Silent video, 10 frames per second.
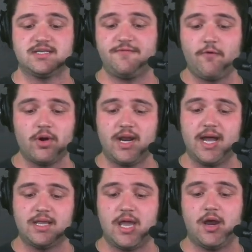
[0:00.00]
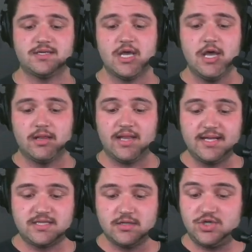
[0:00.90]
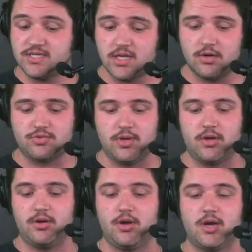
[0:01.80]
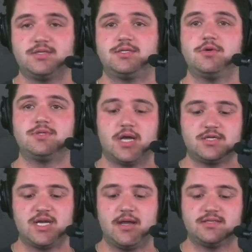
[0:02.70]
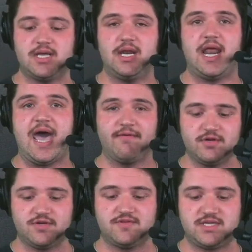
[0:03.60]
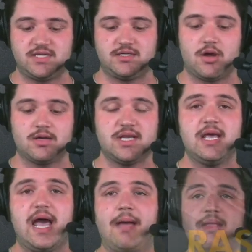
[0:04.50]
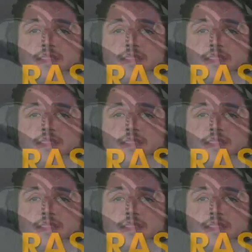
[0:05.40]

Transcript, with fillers: He has 49 carries, just under 300 yards, 2 touchdowns, and an average of 6 yards. I mean,